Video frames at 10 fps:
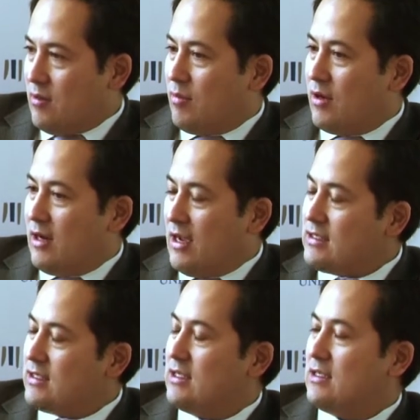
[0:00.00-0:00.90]
But in
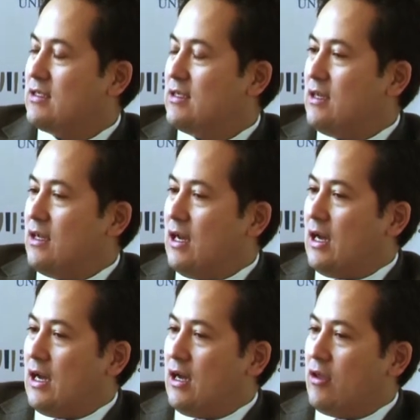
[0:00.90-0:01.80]
Iceland,
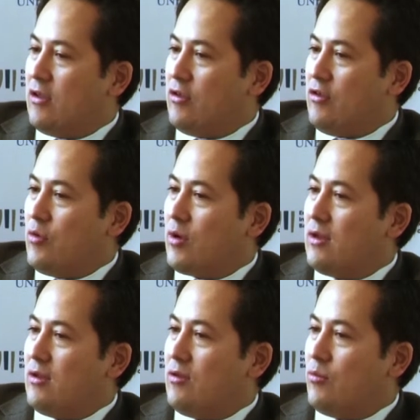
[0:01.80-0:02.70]

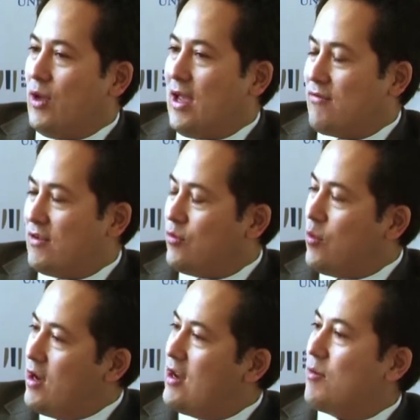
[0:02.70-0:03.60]
we have a
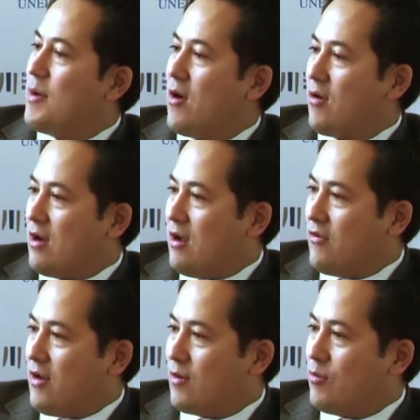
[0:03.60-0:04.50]
20-year power
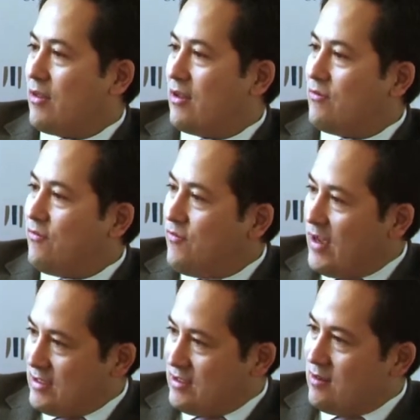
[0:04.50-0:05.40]
contract with a
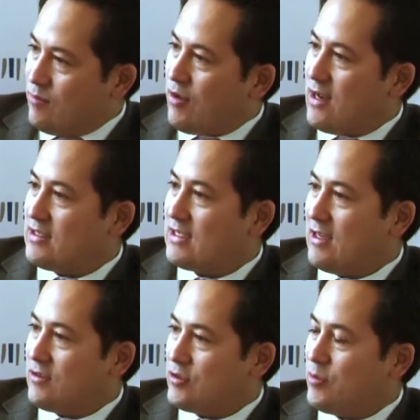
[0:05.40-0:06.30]
fixed price
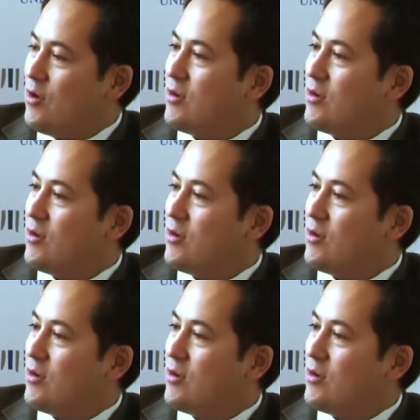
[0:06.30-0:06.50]
schedule. So we know